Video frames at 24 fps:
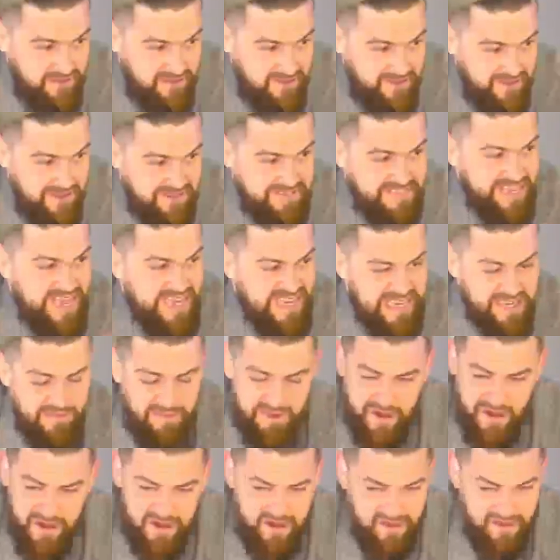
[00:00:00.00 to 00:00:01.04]
Second of
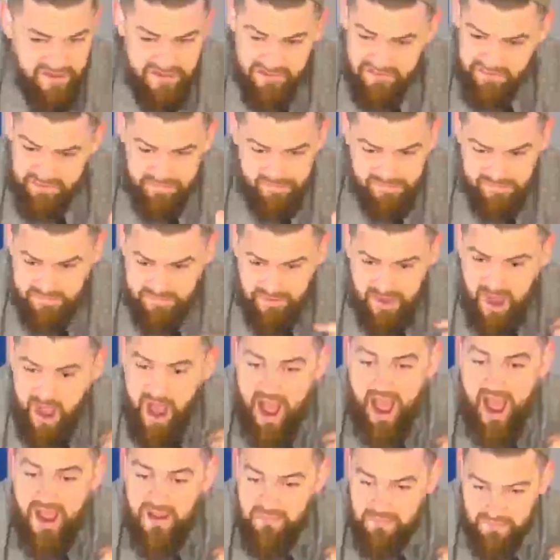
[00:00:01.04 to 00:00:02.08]
all,
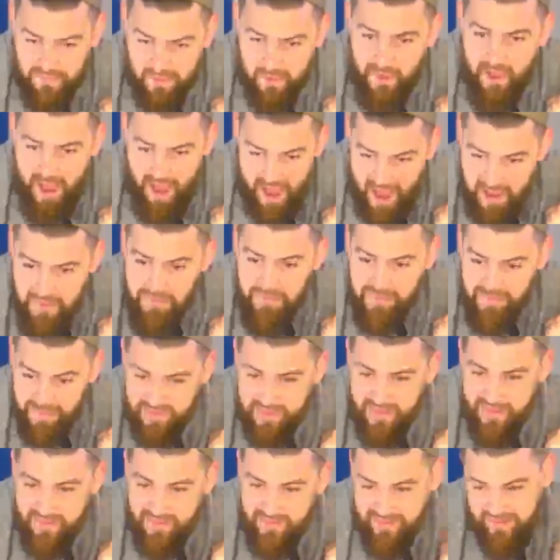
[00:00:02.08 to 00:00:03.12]
I'm
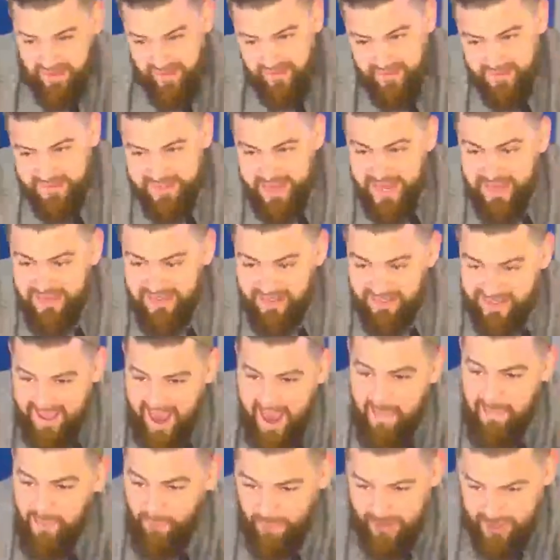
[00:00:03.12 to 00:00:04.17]
technically
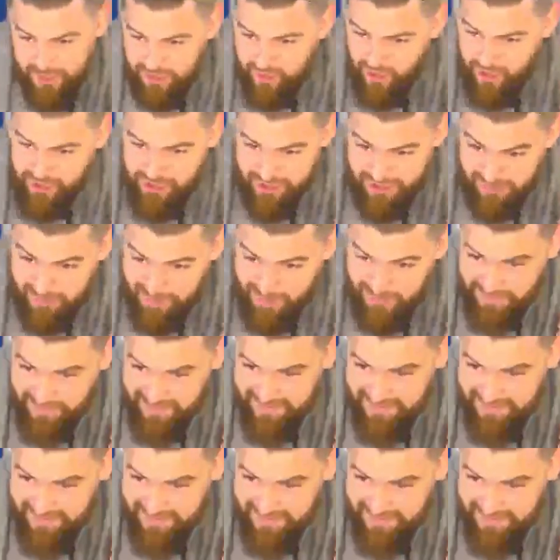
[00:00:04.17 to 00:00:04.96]
the one in charge of you.